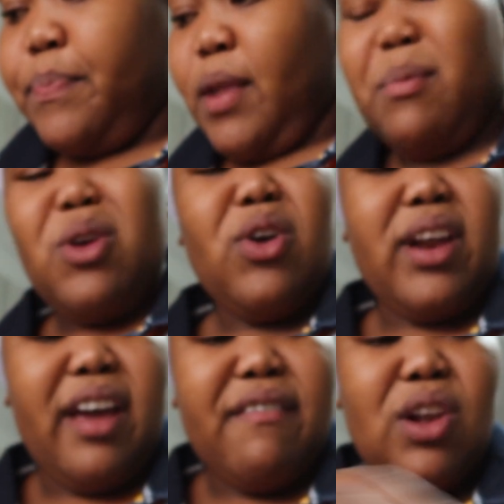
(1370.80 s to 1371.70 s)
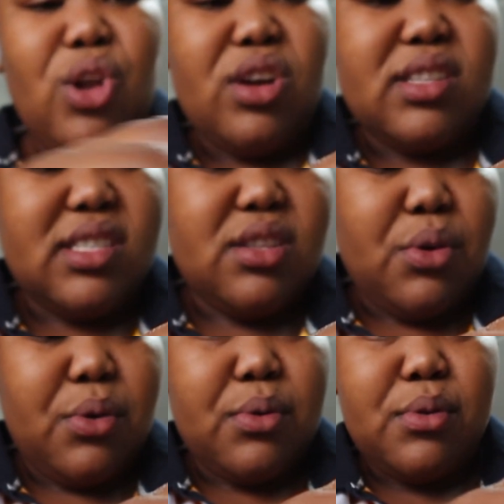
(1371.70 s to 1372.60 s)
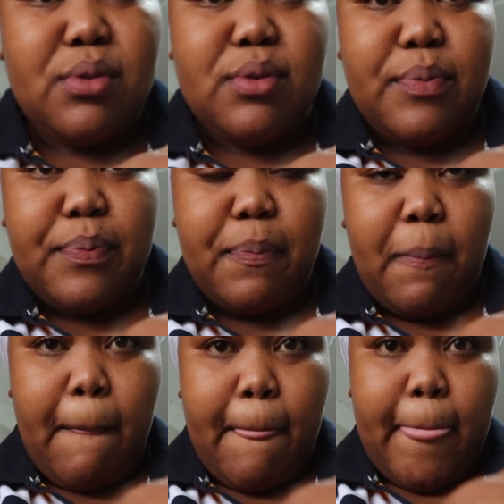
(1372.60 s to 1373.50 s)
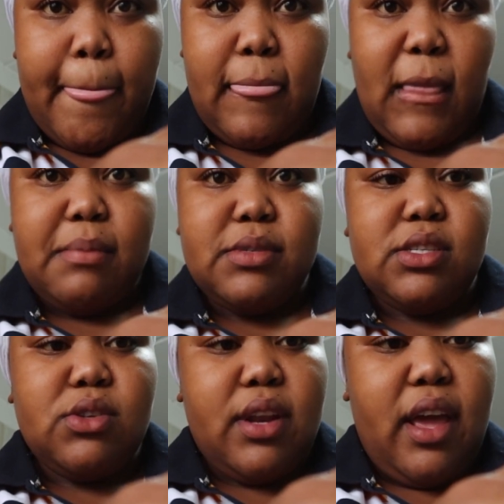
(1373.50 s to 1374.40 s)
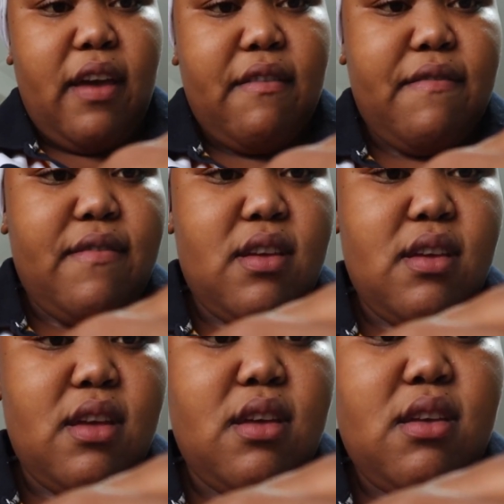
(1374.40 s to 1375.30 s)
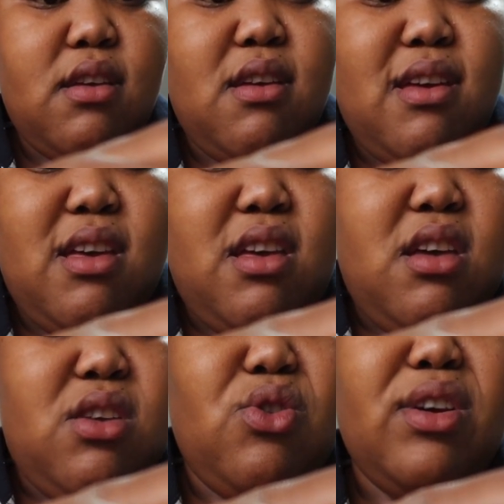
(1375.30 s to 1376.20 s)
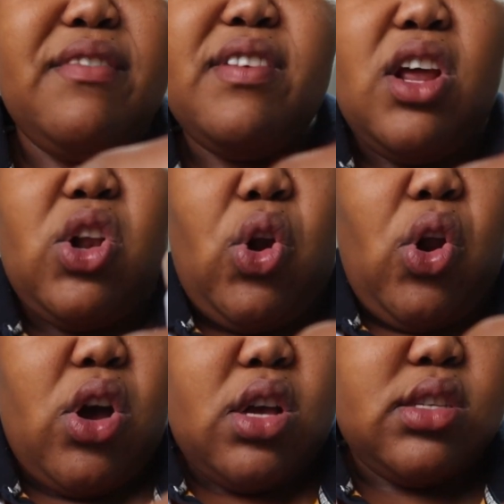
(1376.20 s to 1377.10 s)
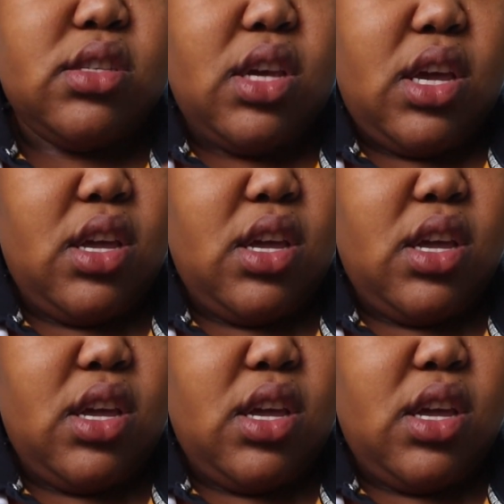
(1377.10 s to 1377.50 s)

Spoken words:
I'm not gonna have a lot though. I'm just gonna have not even a glass.